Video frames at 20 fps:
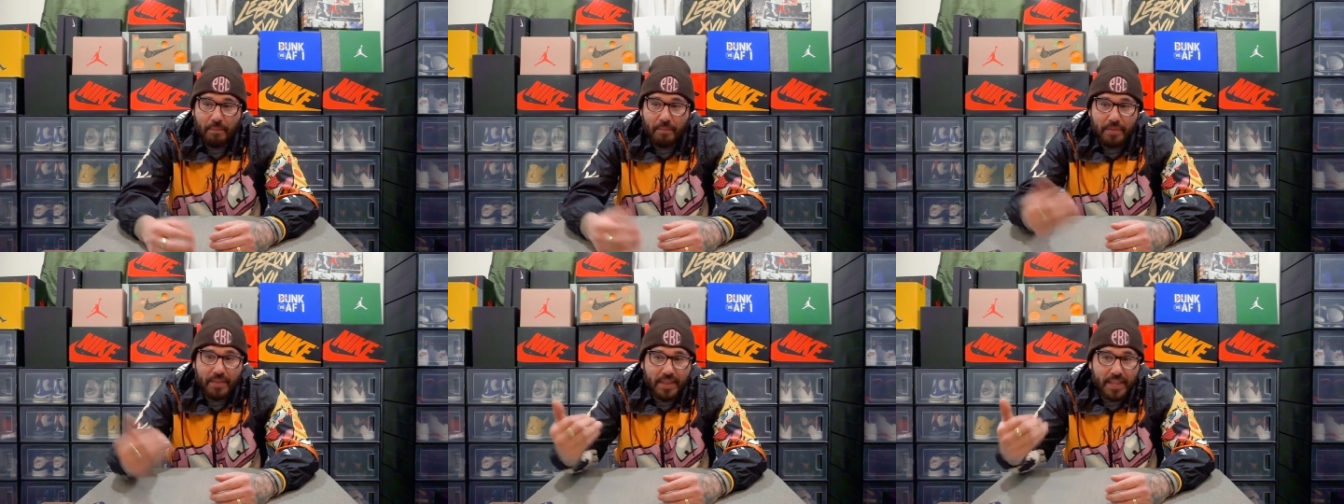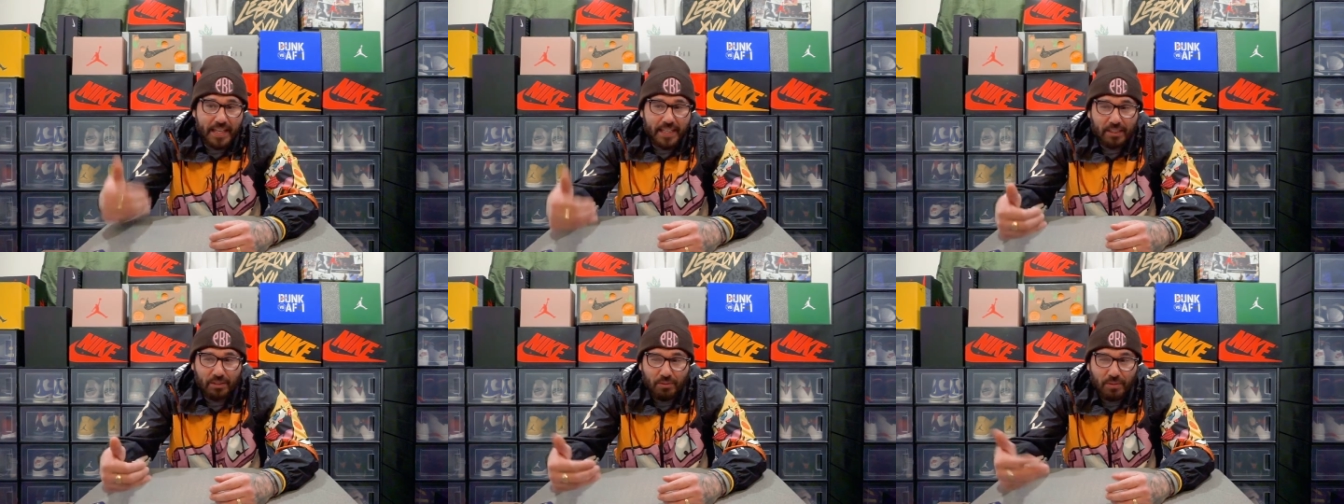
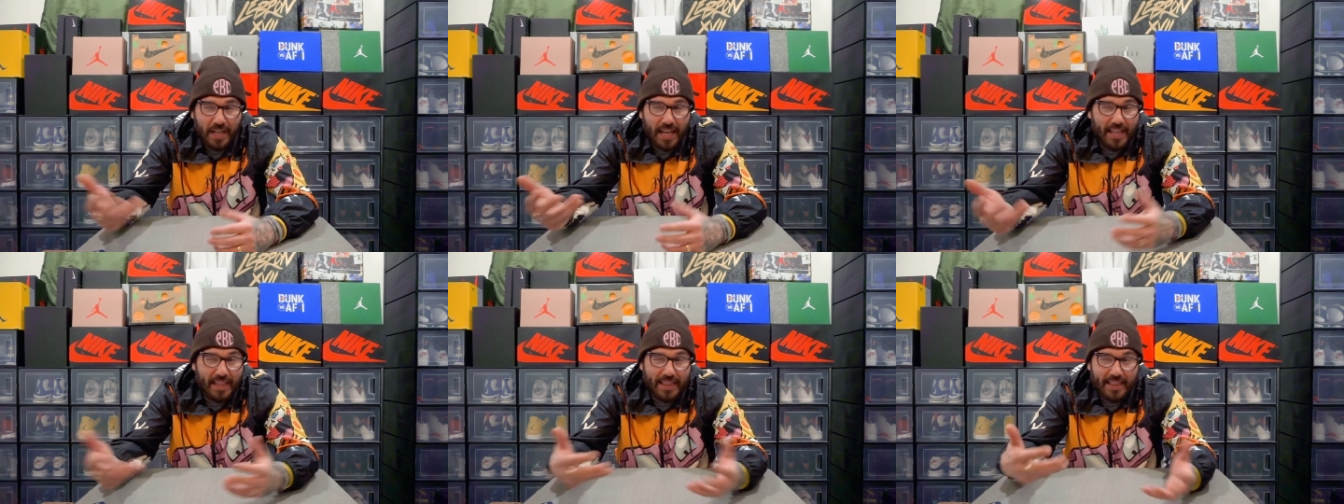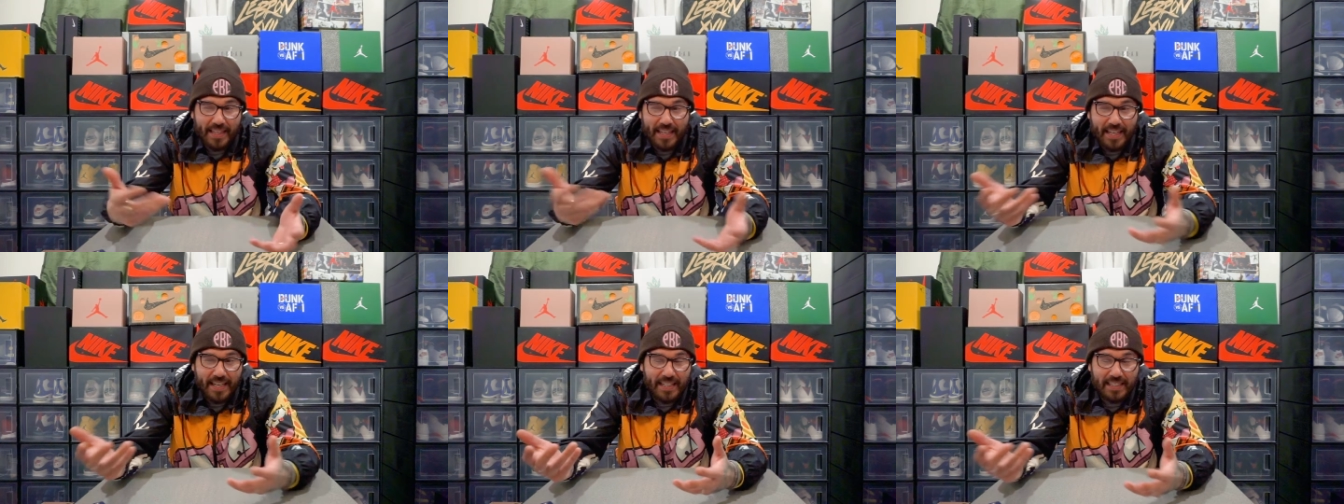This one, I
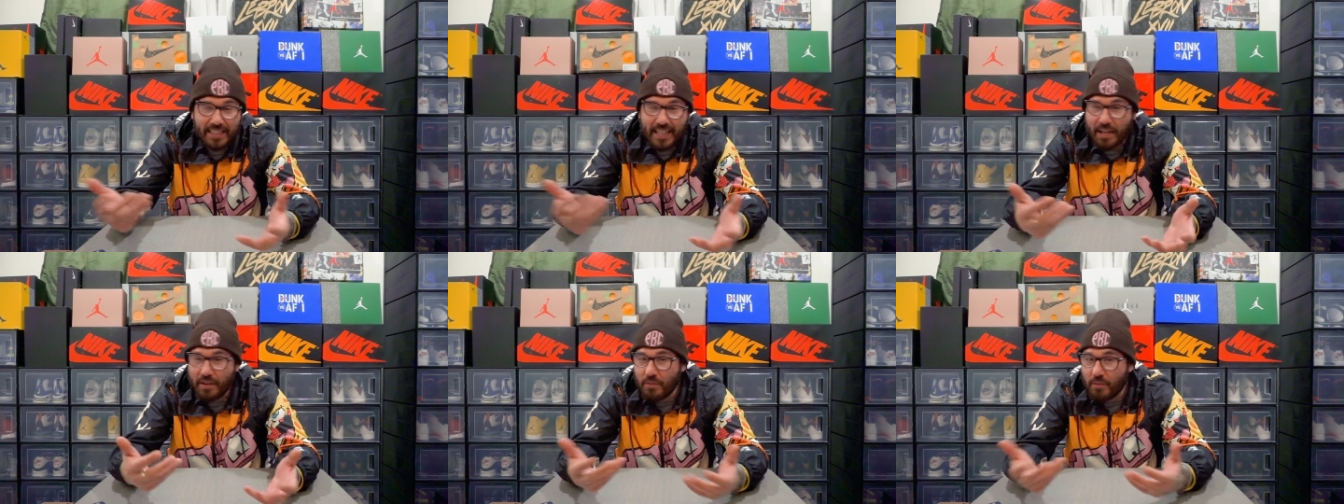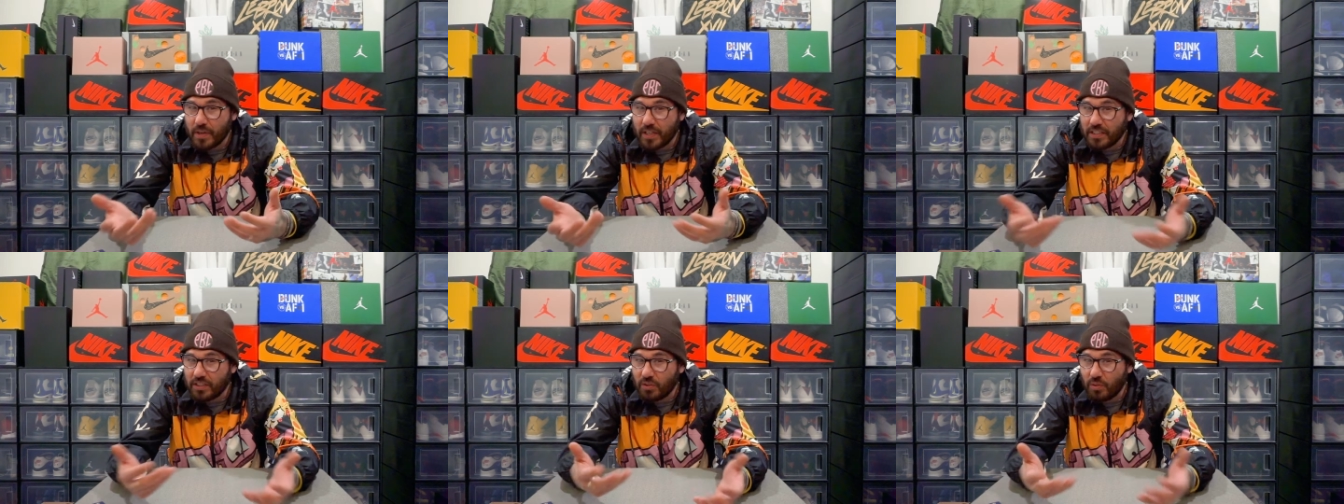think it's like
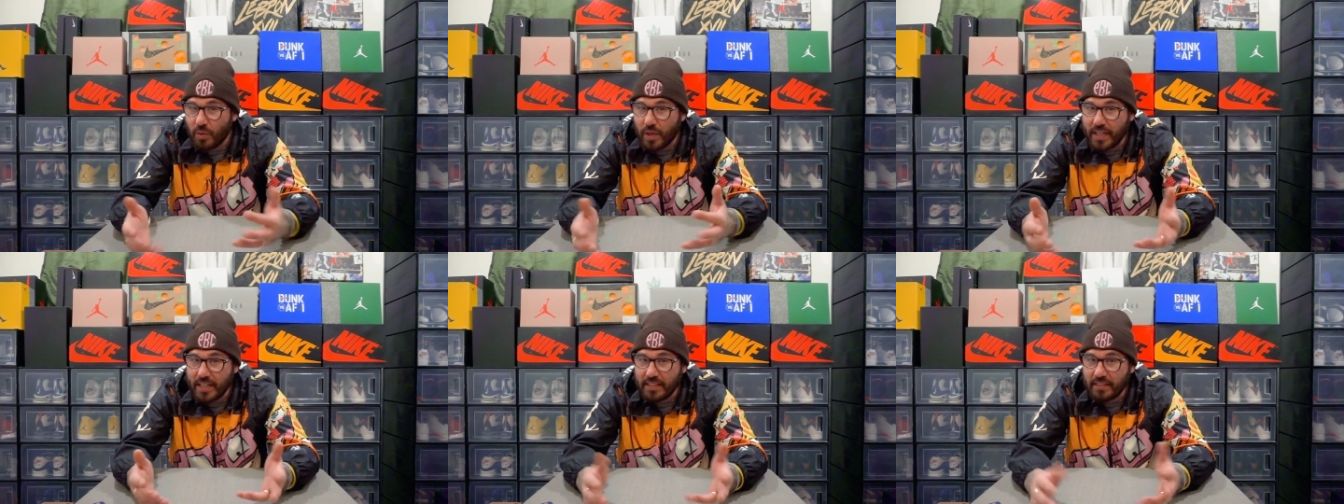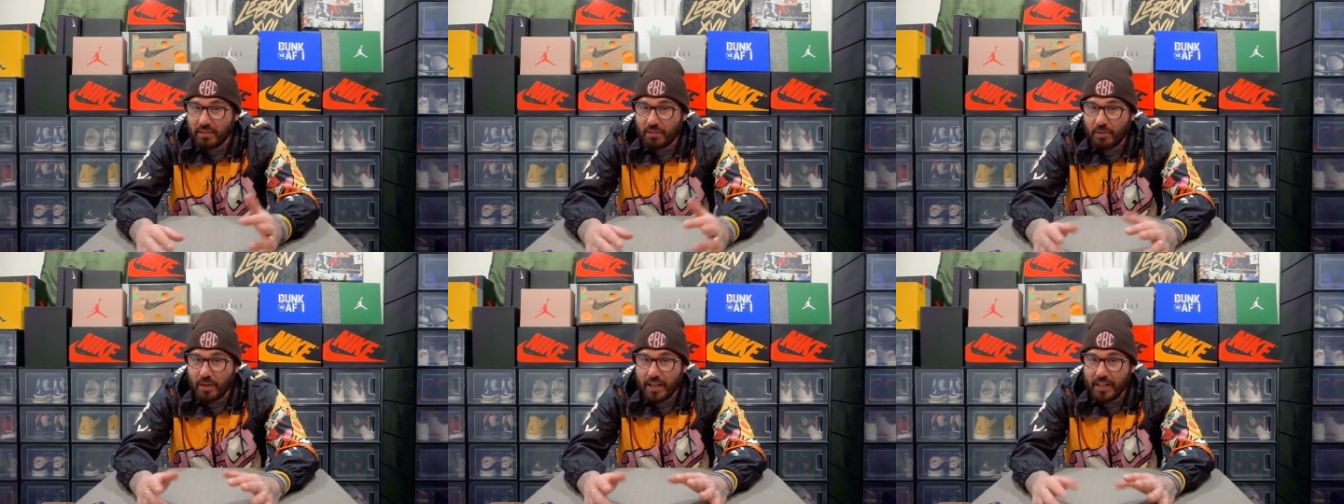120,
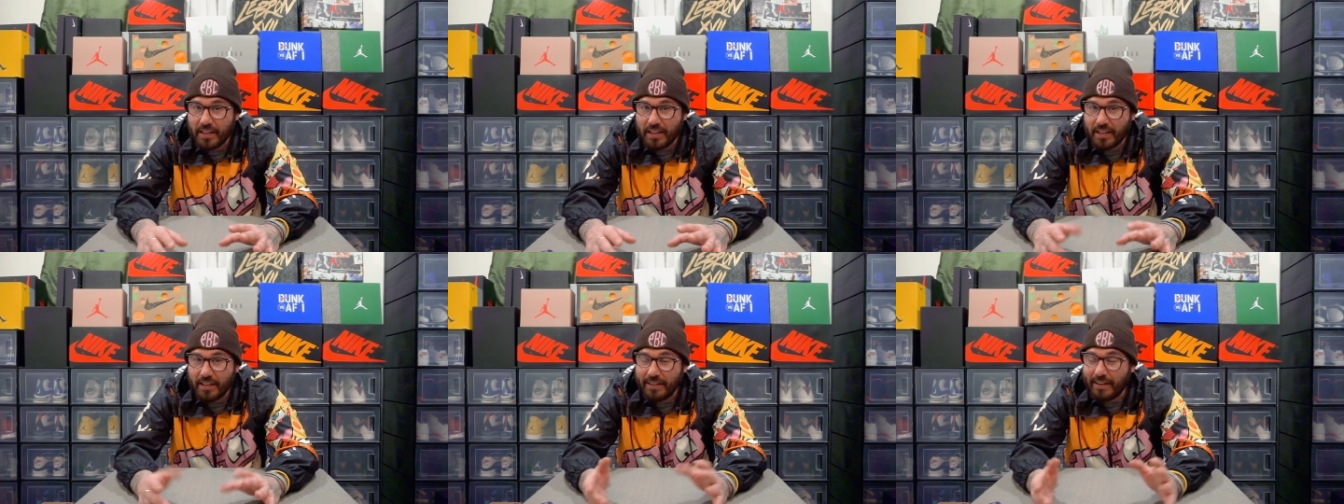somewhere on there.